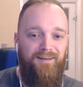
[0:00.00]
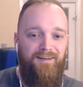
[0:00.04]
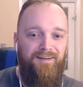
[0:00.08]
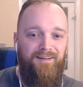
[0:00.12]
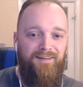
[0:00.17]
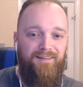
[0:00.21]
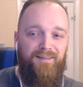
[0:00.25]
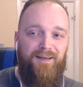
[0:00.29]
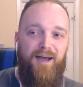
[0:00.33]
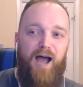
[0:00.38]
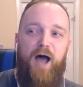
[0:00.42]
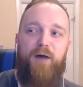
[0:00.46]

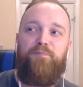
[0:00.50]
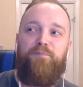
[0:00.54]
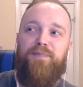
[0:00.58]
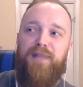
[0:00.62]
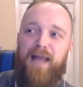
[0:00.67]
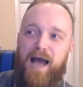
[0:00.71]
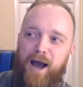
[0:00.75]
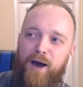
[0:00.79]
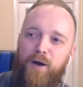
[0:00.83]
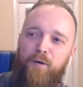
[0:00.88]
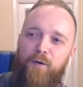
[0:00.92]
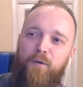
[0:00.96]
that I'm
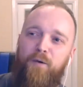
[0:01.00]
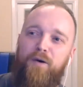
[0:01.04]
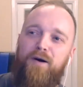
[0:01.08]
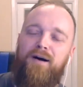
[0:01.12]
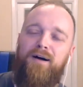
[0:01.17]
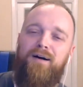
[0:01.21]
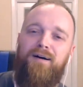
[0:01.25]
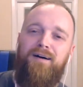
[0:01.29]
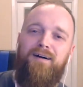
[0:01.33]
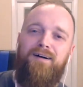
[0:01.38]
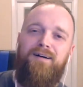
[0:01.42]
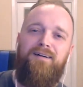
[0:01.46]
now
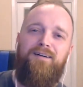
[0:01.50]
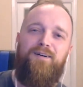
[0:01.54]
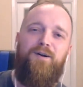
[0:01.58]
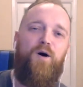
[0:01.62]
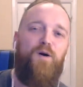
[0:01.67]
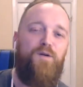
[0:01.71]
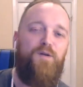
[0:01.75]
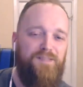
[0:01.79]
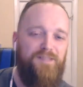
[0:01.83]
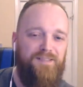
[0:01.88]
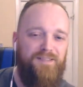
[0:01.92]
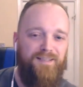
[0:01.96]

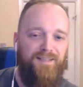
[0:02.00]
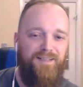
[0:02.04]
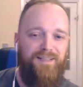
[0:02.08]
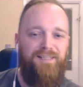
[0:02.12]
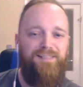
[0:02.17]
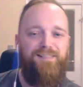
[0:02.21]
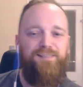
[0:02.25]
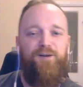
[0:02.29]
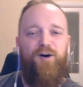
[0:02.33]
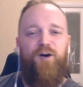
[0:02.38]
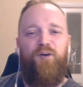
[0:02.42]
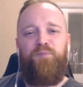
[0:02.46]
constantly
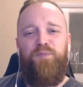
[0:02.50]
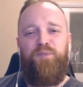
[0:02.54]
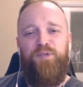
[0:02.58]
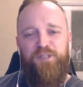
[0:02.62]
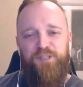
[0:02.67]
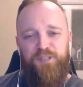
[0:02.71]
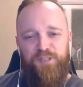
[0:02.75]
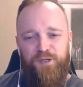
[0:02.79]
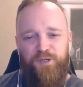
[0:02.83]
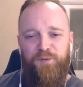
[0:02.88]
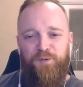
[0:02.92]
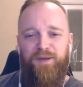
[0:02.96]
sort of
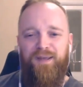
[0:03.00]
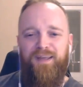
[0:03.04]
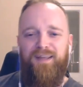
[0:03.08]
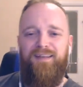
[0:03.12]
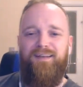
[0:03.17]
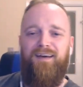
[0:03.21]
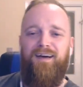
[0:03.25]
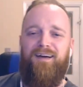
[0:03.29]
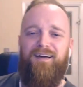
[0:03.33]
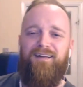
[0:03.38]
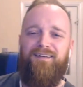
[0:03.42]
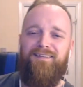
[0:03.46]
pursuing
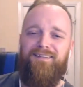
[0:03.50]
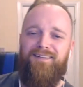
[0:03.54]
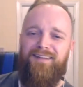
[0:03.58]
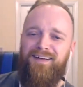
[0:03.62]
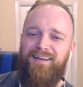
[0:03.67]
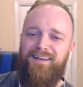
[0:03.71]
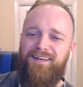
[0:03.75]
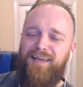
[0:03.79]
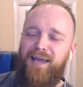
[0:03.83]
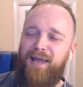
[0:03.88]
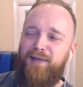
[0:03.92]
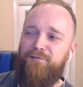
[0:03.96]
and
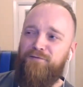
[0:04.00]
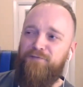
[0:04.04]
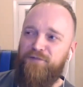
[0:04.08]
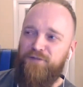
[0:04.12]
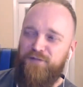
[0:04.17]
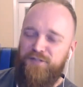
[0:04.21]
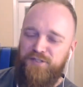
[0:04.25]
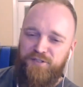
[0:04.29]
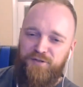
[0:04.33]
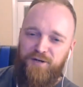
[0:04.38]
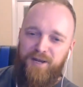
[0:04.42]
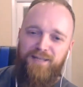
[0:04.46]
getting
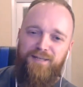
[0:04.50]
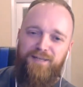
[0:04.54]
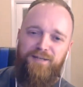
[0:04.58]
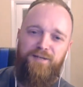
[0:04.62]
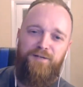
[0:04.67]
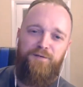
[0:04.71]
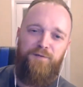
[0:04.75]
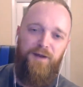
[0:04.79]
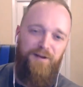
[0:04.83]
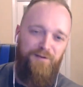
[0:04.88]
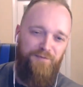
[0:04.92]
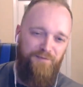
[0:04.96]
frustrated right.
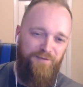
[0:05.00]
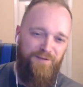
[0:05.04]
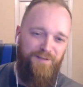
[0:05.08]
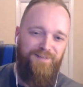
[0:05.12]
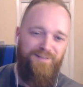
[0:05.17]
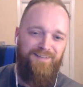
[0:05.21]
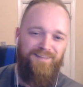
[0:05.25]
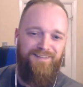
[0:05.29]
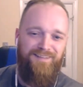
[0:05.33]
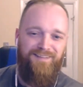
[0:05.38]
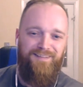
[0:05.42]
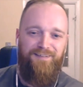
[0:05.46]
when I
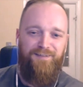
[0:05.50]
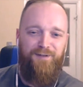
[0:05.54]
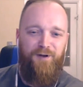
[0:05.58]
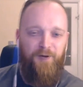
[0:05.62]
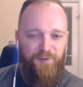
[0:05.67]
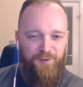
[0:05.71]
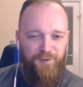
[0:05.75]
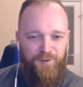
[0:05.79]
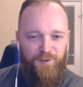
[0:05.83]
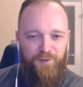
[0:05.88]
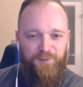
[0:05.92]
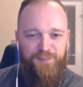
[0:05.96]
feel not
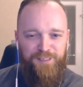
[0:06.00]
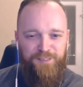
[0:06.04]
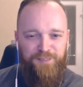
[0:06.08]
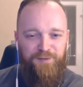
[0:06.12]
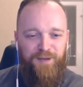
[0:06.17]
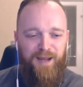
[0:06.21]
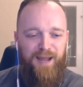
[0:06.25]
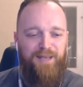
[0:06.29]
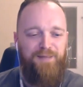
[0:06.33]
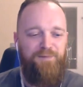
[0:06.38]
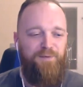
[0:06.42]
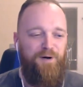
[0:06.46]
close to it
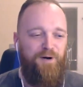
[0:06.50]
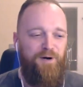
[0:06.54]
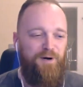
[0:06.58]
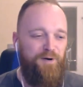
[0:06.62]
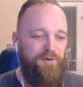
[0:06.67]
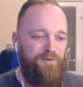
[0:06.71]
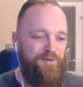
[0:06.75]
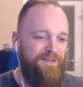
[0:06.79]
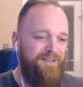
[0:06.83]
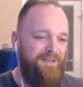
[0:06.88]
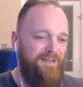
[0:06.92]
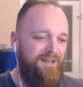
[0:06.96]

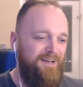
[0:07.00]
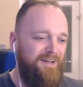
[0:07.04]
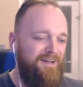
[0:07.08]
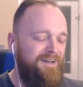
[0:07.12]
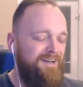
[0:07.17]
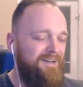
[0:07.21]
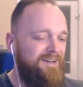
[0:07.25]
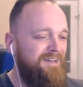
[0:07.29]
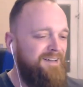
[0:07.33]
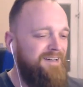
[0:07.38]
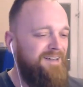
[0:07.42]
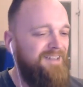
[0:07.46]
anymore. And
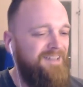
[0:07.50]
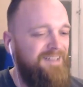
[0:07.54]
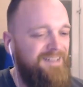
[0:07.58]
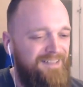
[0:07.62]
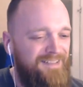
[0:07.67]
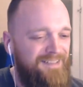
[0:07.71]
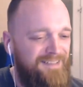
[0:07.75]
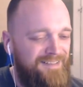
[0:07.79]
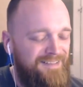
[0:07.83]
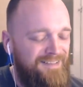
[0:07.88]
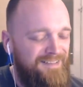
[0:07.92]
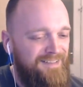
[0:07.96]

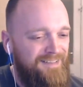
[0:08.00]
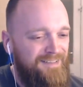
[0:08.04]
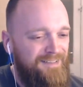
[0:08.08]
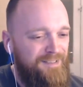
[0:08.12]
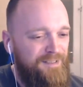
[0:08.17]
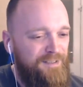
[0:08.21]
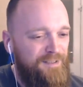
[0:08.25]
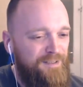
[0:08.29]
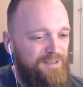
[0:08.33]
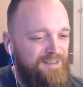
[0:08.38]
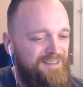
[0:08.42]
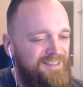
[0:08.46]
right,
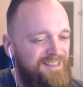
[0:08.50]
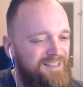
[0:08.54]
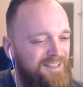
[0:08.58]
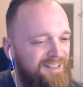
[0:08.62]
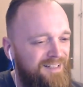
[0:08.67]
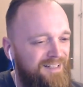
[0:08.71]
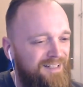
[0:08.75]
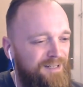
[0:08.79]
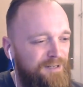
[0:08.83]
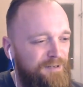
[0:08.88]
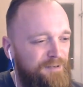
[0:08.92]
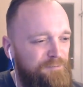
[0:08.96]

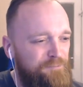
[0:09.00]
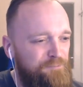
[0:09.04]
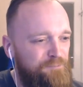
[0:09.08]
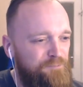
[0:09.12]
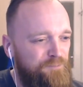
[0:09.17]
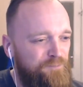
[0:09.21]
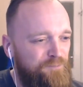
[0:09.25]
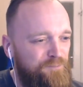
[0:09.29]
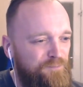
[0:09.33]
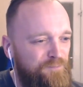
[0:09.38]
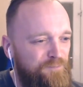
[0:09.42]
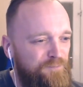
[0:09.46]
yeah.
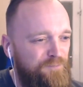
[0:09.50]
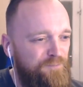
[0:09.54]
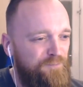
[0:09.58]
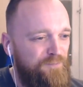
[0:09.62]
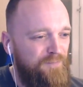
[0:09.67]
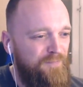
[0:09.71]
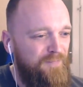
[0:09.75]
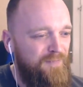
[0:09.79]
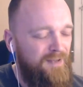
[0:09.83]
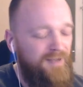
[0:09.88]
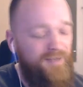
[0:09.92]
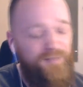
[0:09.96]

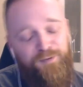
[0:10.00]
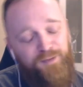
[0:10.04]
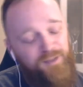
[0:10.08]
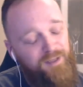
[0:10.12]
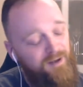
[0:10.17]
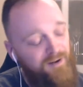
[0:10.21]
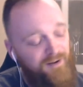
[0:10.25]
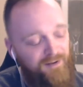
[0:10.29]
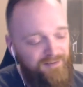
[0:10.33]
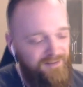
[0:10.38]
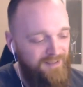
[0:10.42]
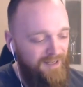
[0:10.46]
Oh
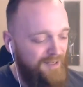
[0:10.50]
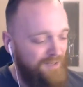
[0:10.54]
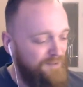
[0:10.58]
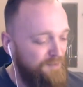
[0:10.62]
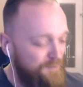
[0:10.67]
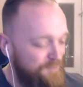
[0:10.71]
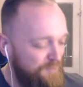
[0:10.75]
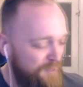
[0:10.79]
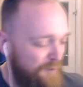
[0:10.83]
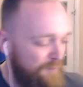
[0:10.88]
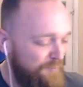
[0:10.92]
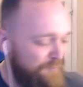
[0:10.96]
God, I
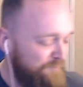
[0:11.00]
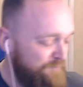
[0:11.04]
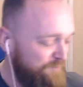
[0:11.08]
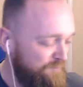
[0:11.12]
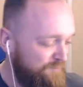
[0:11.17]
don't know.